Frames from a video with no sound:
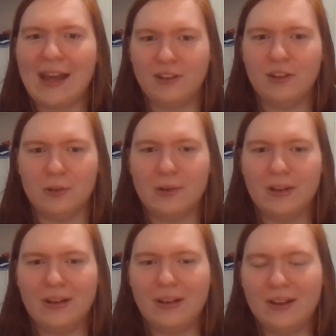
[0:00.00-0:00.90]
do that too.
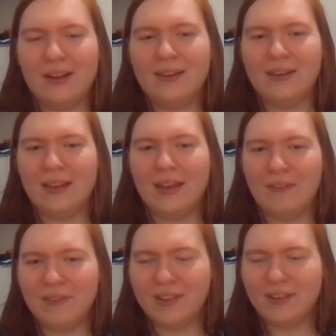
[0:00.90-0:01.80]

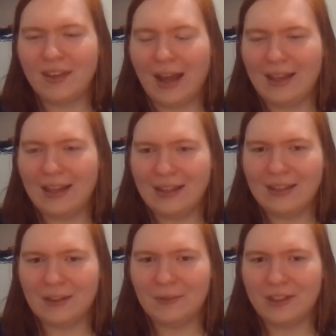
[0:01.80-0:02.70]
The emphasis
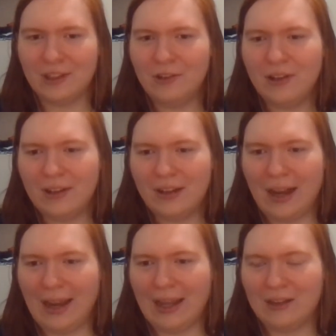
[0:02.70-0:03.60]
highlighting that we do,
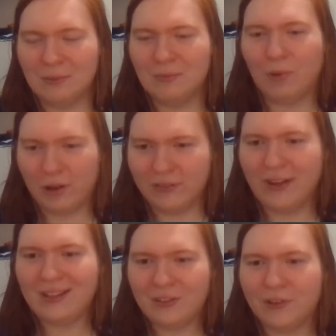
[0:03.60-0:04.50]
and more
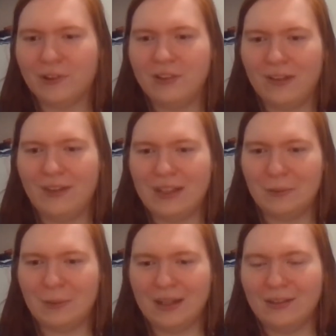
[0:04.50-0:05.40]
advanced versions of
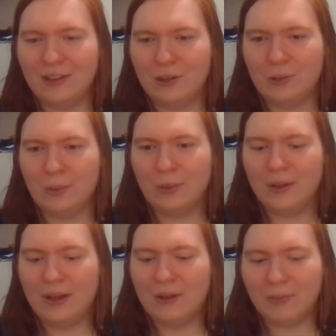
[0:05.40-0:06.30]
it that we can
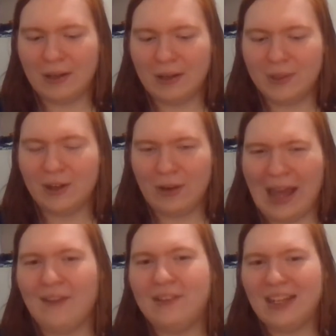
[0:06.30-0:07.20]
do when we
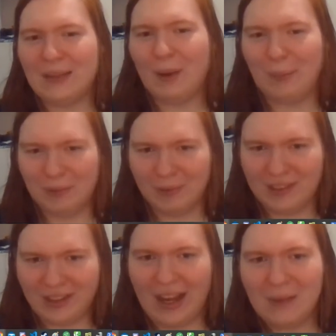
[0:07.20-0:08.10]
don't have to keep up in
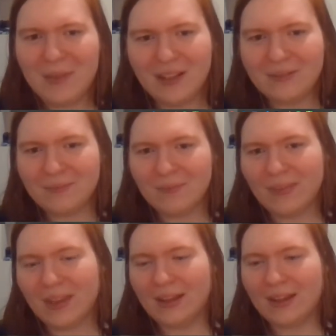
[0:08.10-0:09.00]
real time,
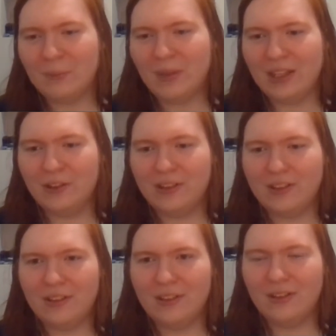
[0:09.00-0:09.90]
can be
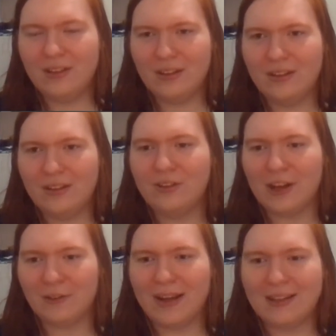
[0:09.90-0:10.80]
used to
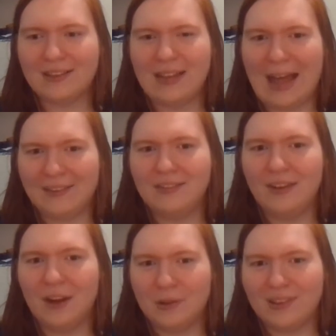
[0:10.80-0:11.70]
generate class
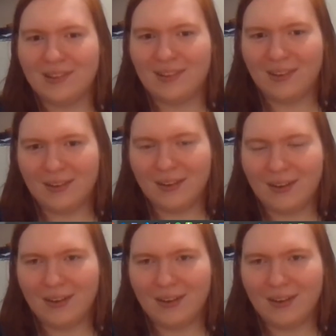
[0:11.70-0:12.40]
notes.